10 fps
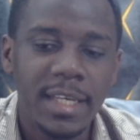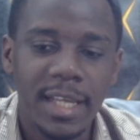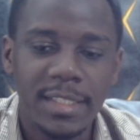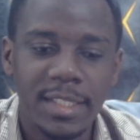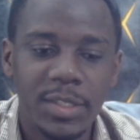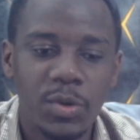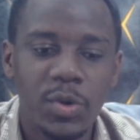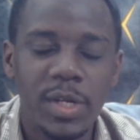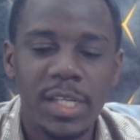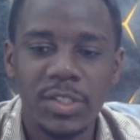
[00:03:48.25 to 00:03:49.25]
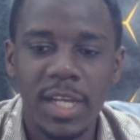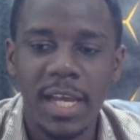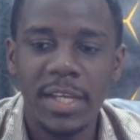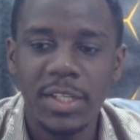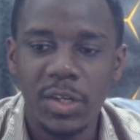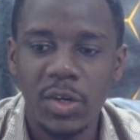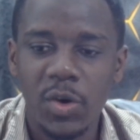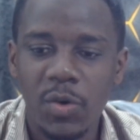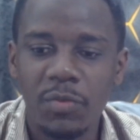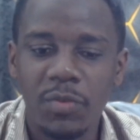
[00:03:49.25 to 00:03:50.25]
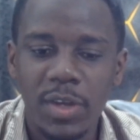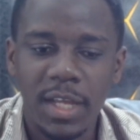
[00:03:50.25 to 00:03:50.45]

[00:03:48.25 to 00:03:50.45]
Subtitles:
as they take on a side of